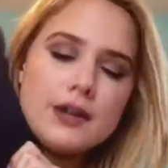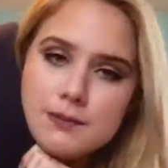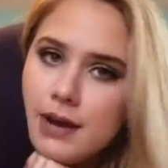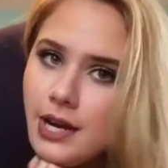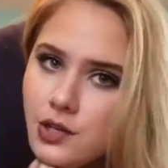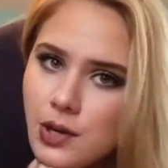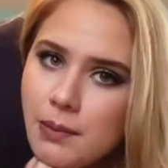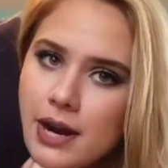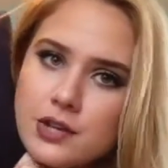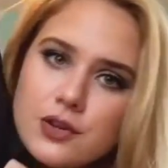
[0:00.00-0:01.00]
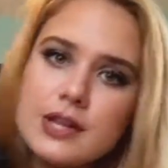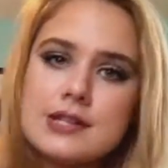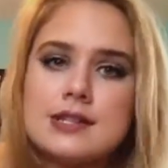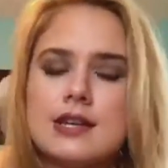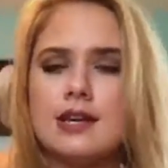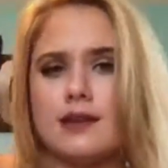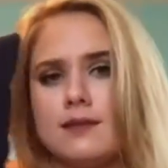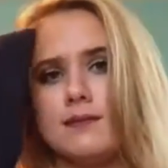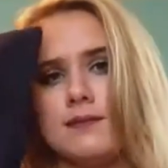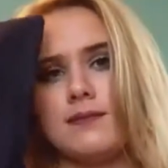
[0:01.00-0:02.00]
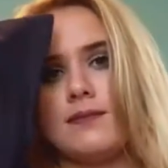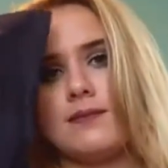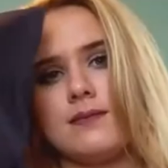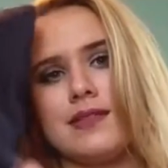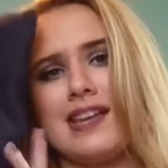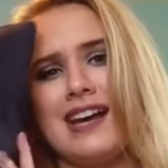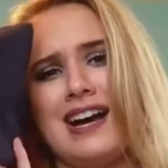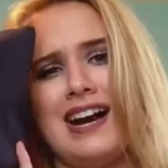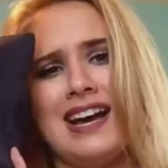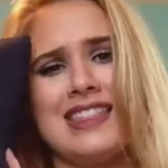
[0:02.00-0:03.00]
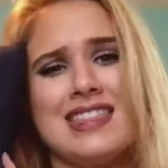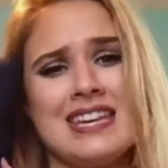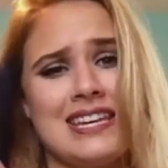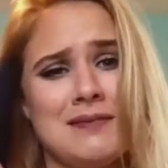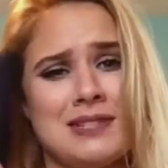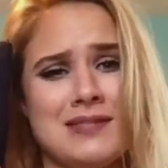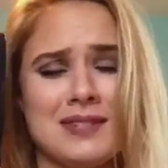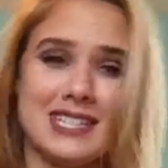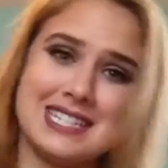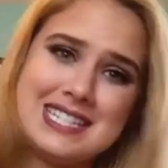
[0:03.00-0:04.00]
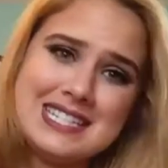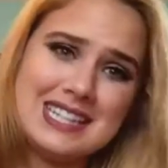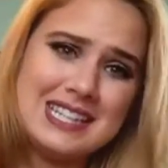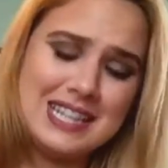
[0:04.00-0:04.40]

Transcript: and pride and joy, pride and joy, because like I think it was really decently